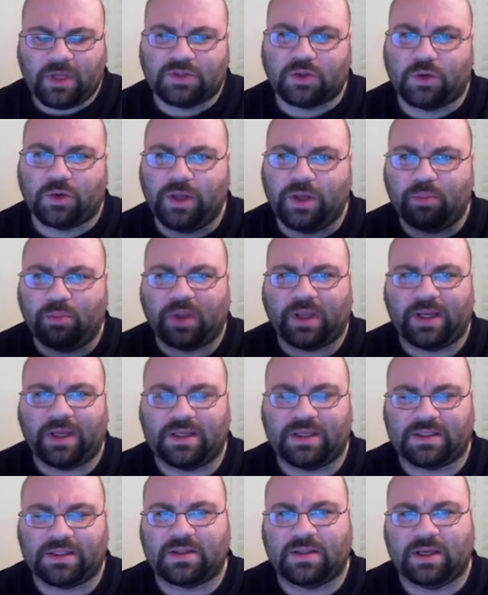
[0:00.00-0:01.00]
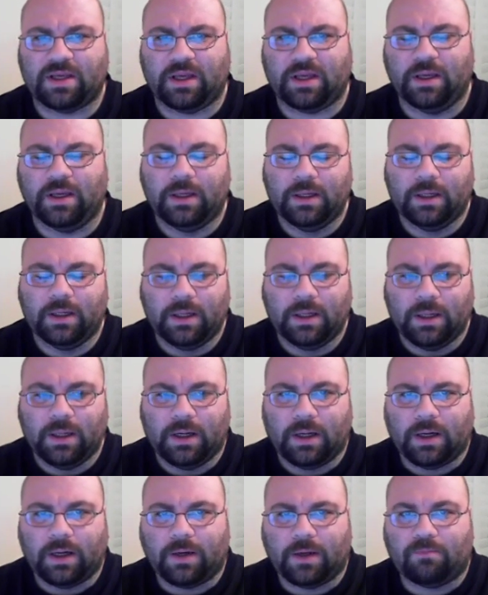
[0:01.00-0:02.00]
so he plays the
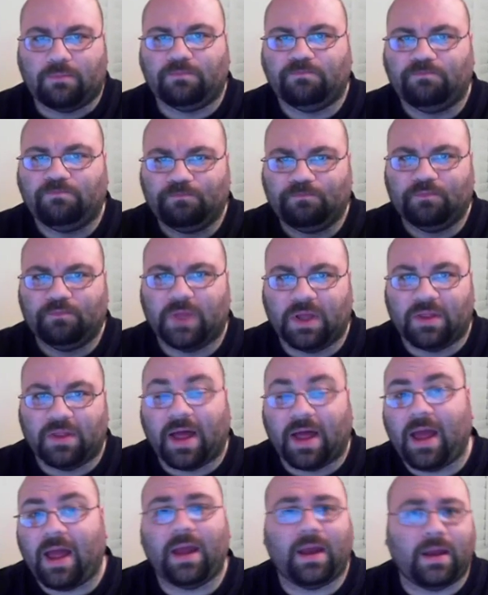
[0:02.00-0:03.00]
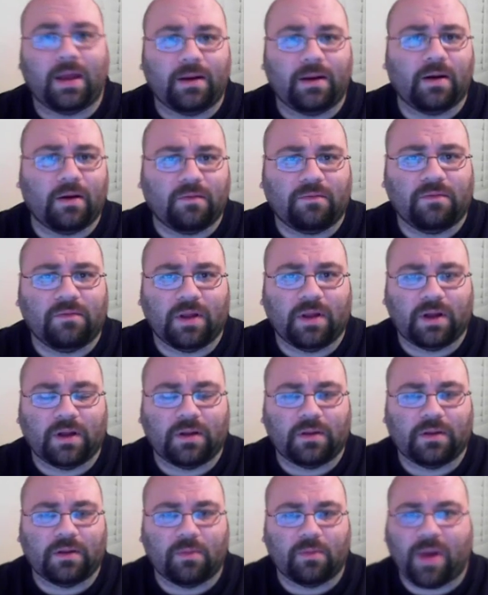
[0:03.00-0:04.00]
head of
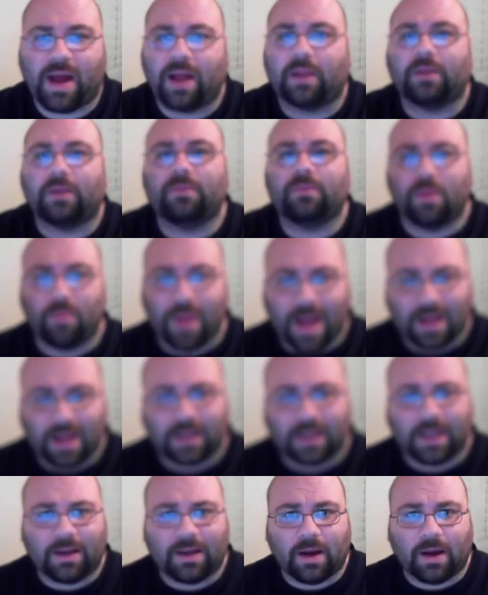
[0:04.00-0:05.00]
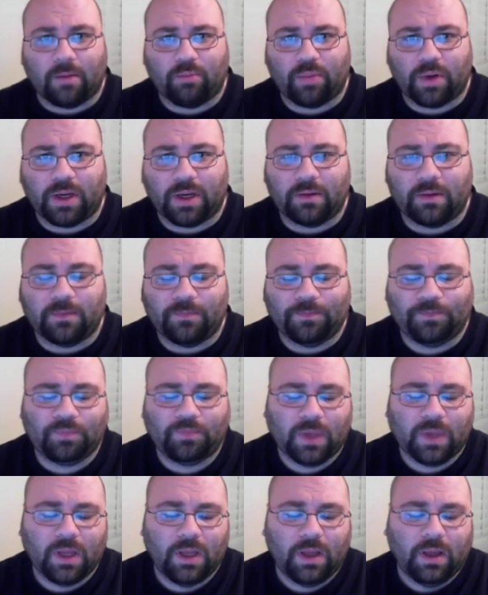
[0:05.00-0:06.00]
the ballet company,
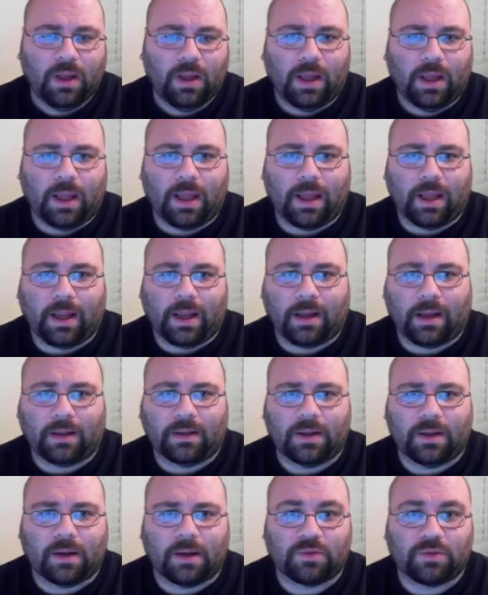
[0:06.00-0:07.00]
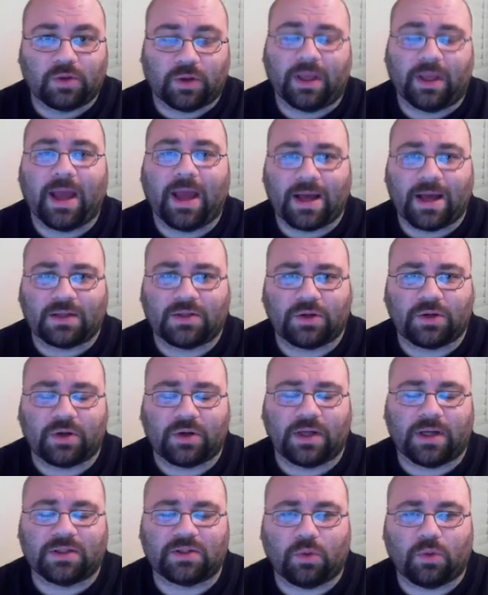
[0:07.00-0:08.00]
and so he casts
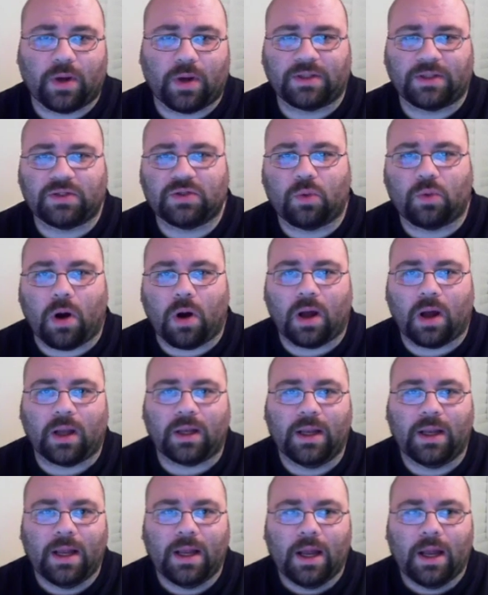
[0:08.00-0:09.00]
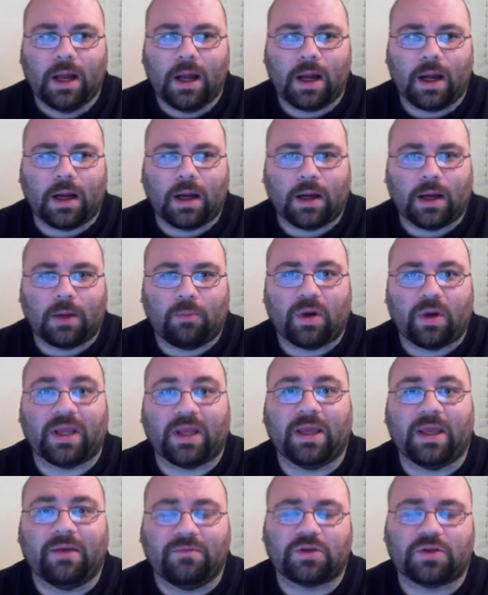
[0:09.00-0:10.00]
her as the White Swan,
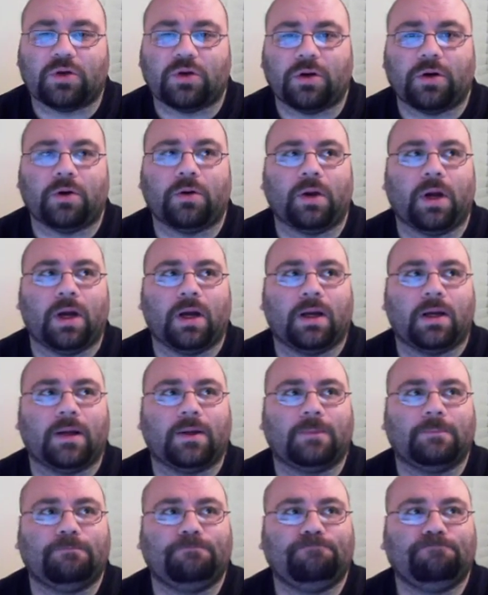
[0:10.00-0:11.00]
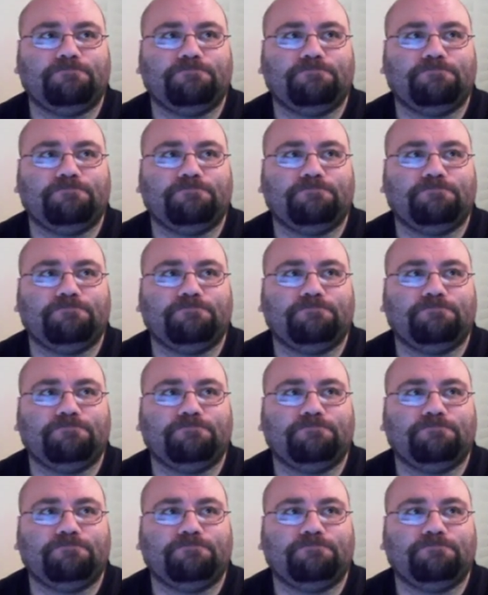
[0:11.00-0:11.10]
but gives her